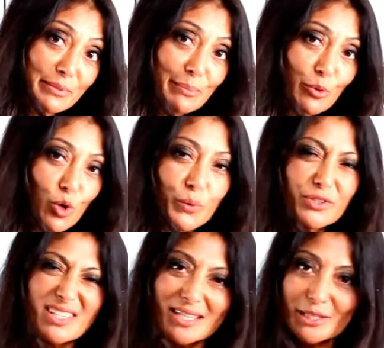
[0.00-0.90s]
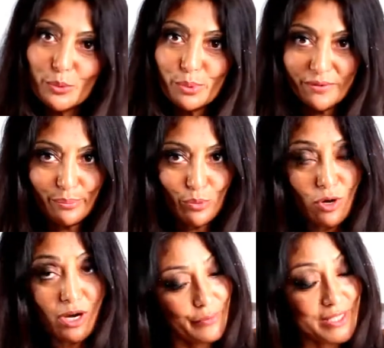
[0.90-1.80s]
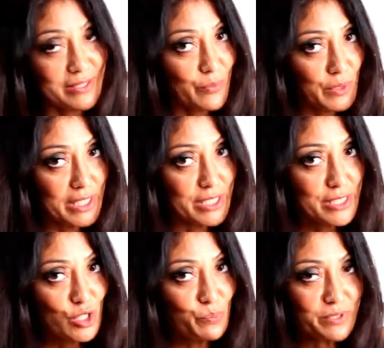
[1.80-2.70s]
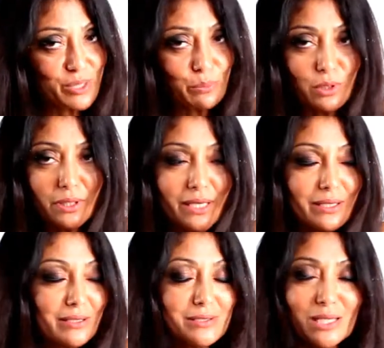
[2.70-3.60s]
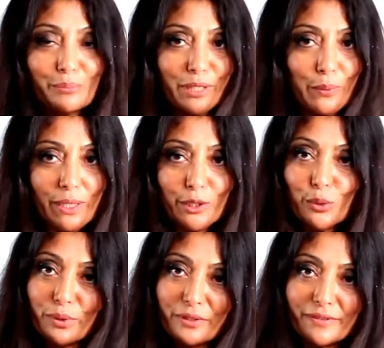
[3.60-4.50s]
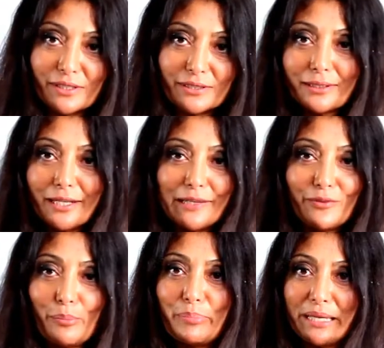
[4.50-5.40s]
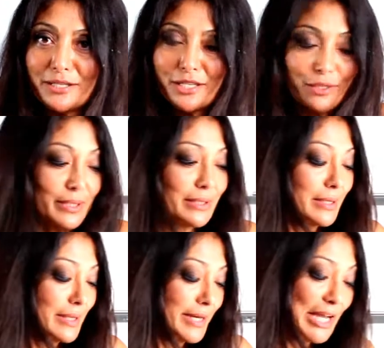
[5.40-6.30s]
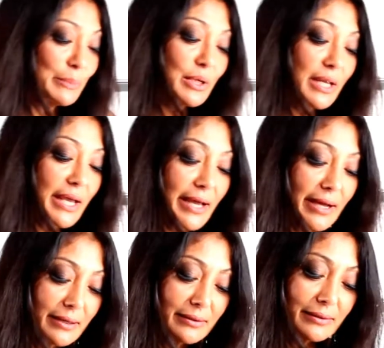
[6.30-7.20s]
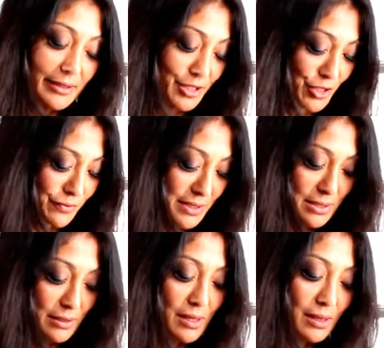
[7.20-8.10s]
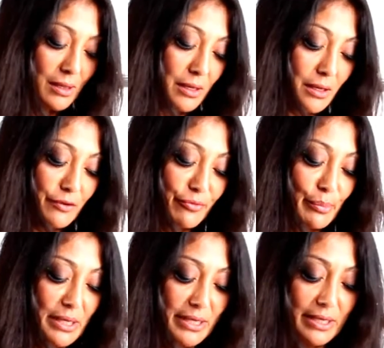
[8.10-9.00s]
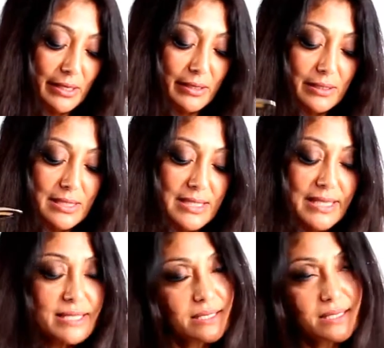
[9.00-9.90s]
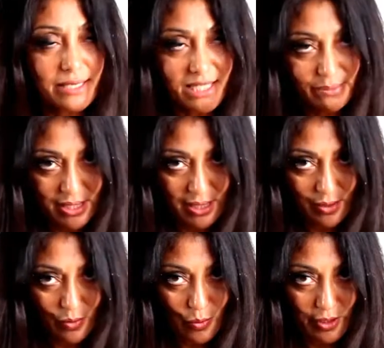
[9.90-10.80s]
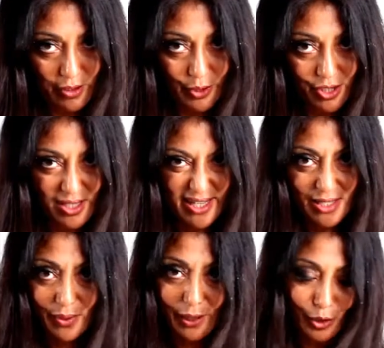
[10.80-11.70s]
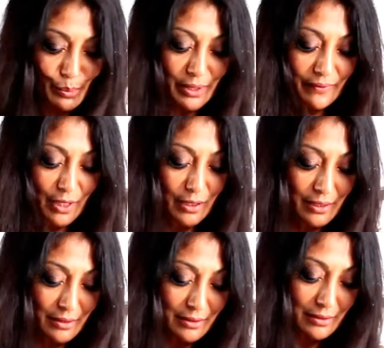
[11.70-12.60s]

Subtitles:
my bowl with just a little bit of the broth. It's not really a soup, it's more like a dumpling with a little bit of a kind of a base to it. Now I'm gonna add a drizzle of my seasoned sesame seed oil, which is seasoned with a little bit of garlic.